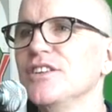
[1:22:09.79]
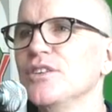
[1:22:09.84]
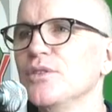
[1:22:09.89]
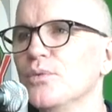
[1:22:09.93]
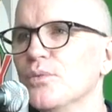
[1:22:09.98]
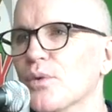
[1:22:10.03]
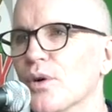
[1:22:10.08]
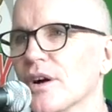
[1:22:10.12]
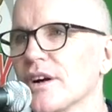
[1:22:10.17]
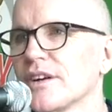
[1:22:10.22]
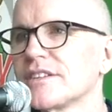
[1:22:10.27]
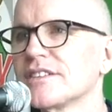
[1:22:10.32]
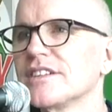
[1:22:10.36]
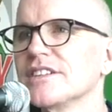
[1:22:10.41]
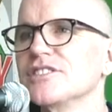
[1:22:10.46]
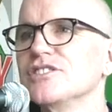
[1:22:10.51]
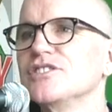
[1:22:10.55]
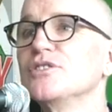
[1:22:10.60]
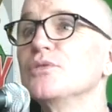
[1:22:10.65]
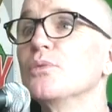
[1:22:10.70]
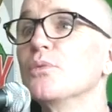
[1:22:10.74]
You work
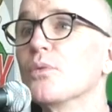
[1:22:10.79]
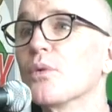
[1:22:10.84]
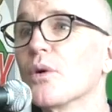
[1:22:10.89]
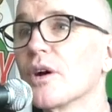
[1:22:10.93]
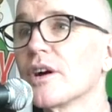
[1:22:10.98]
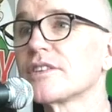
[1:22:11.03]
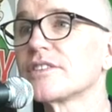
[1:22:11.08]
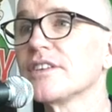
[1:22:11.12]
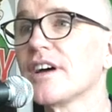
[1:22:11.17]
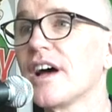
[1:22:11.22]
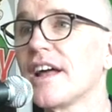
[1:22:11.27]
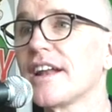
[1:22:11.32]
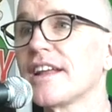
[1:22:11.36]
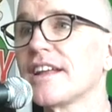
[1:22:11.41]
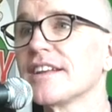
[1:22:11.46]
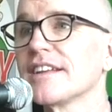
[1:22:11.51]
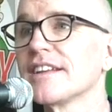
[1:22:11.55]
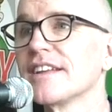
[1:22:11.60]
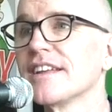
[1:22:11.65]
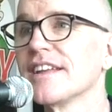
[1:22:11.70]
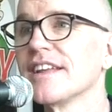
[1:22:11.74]
because you worked on
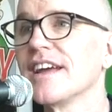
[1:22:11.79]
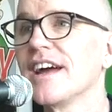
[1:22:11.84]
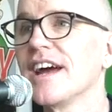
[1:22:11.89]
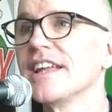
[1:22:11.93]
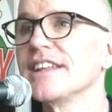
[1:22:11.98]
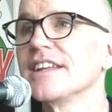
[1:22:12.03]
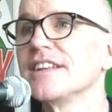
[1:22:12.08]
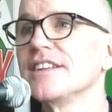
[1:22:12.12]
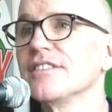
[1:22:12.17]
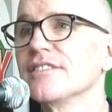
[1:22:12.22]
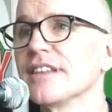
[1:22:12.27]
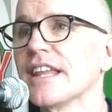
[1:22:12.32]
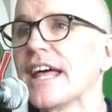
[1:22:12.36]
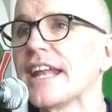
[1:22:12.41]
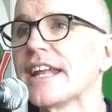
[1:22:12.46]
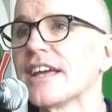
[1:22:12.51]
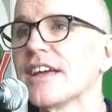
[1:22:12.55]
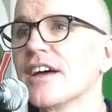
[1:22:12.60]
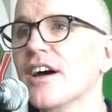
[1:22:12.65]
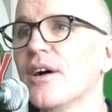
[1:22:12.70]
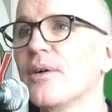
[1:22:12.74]
it, and then you
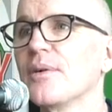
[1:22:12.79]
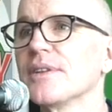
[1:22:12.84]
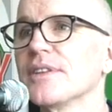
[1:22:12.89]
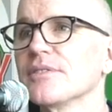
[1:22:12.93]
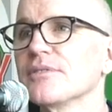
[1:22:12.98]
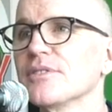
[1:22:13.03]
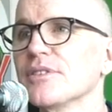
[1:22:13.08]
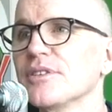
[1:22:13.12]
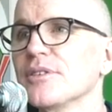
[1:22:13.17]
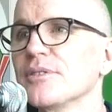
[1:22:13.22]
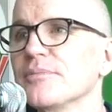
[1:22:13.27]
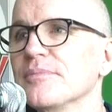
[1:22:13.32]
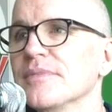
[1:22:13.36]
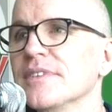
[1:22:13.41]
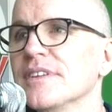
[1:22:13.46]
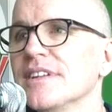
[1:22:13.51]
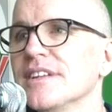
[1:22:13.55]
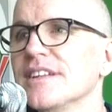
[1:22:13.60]
let it go in the room.